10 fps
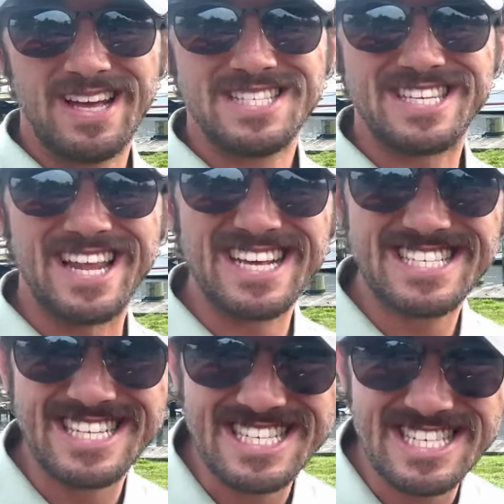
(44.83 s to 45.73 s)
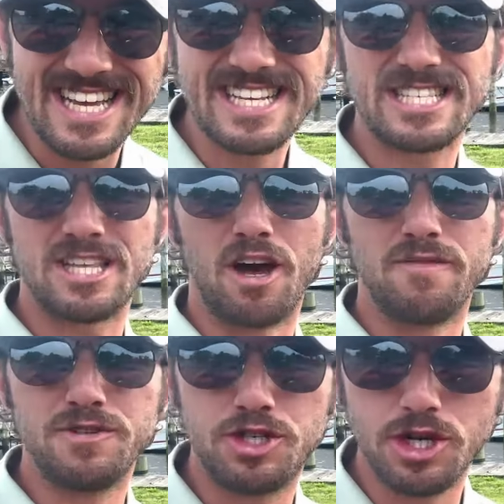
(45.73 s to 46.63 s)
Today is the 6th
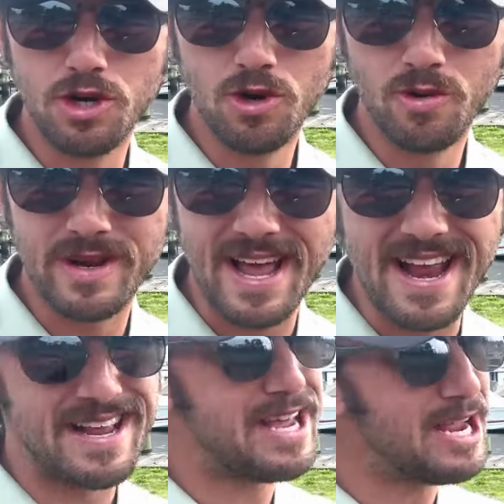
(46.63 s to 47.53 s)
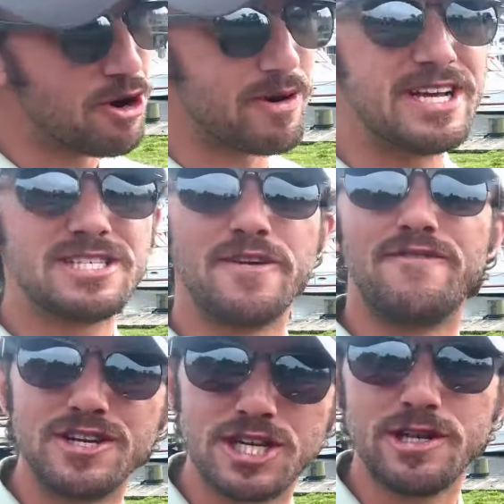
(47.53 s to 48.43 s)
of June, and here is the
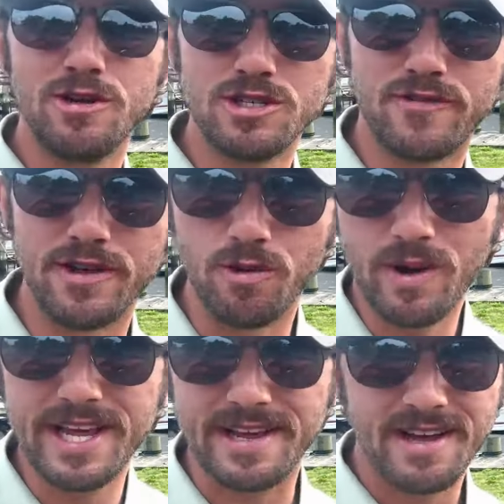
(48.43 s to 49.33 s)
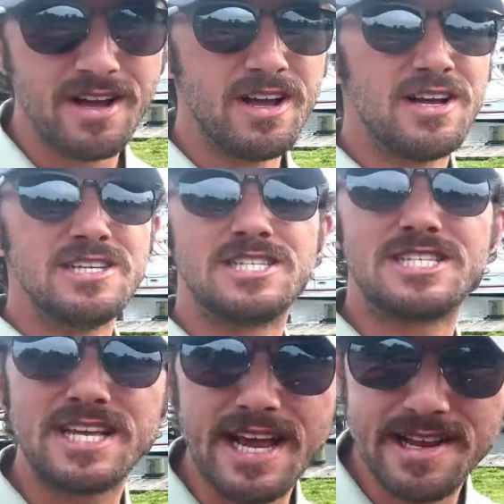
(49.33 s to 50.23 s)
fishing news for the week.
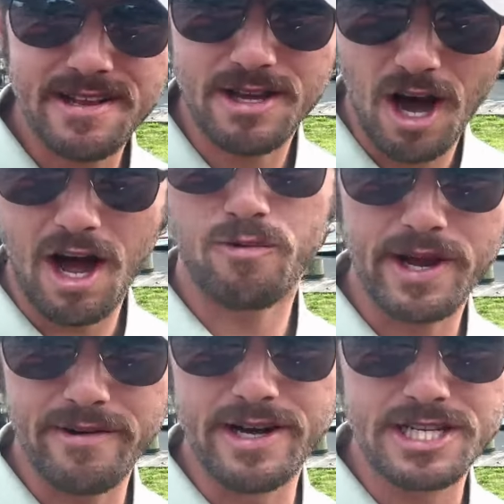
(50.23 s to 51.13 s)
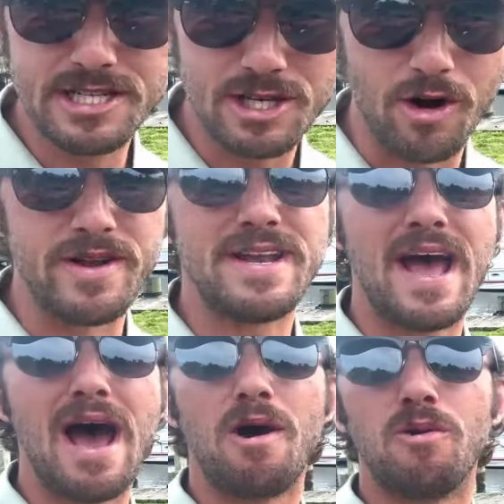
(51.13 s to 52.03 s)
State cod regulations are
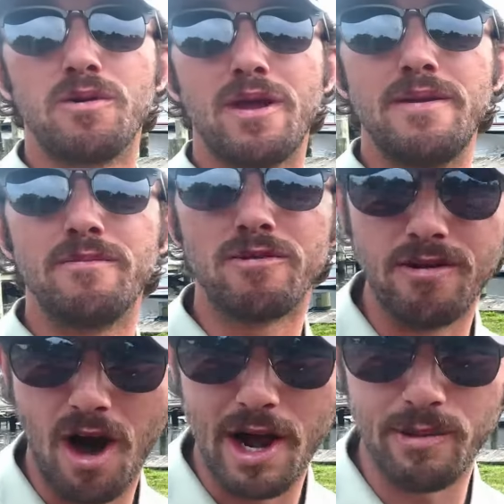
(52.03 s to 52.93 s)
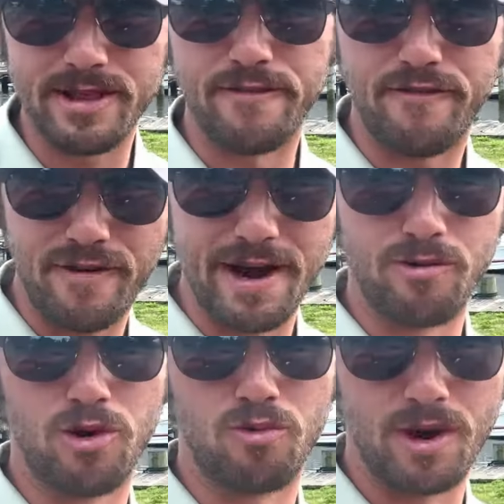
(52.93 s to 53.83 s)
now in line with the
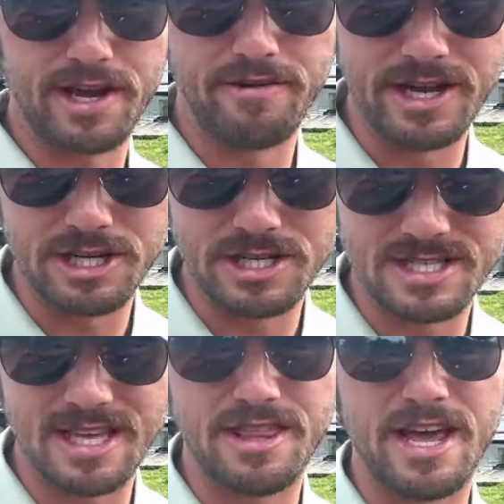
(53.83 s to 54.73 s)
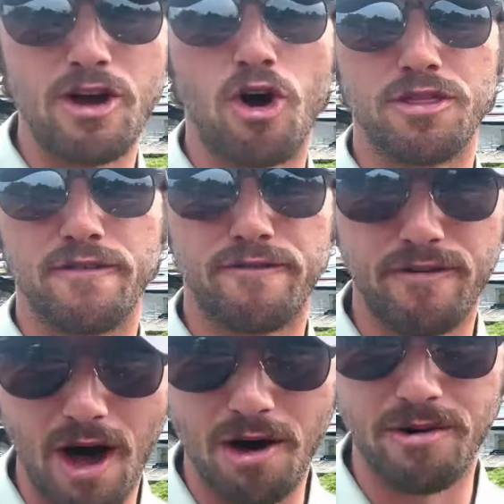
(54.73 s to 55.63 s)
federal regulations, and they are the
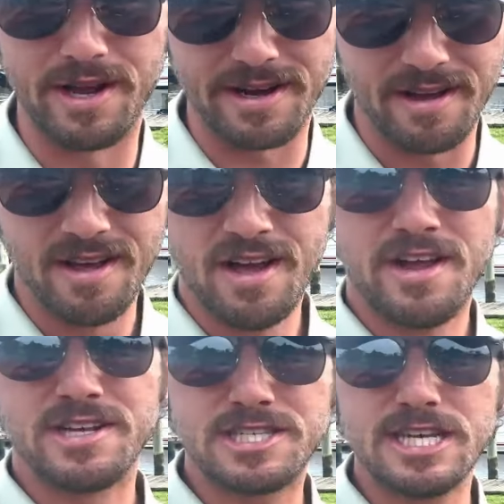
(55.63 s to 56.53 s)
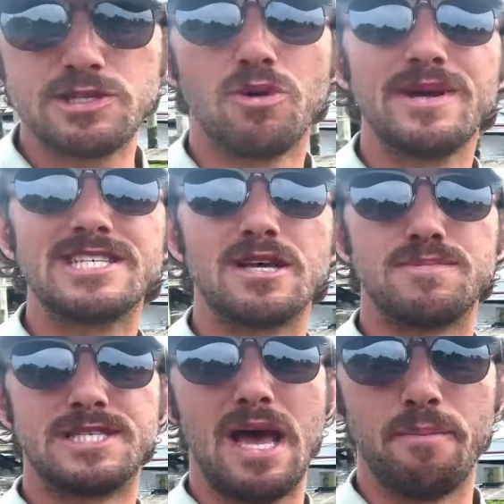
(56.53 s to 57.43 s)
following. The season will be
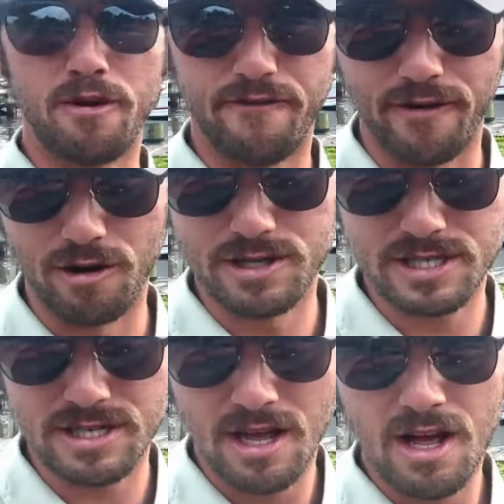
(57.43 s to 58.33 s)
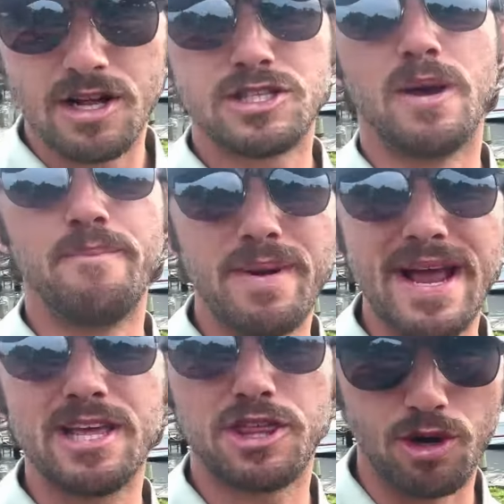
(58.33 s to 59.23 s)
September 1st to
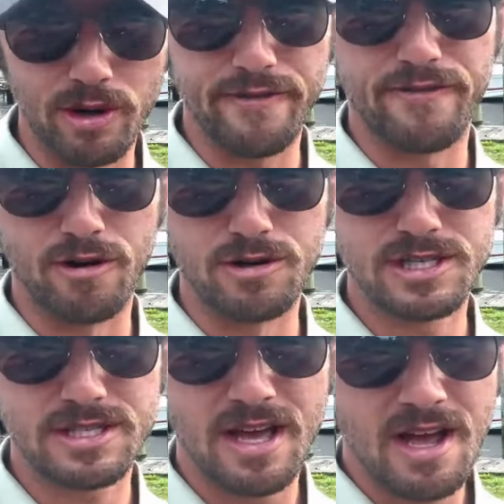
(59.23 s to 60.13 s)
May 31st.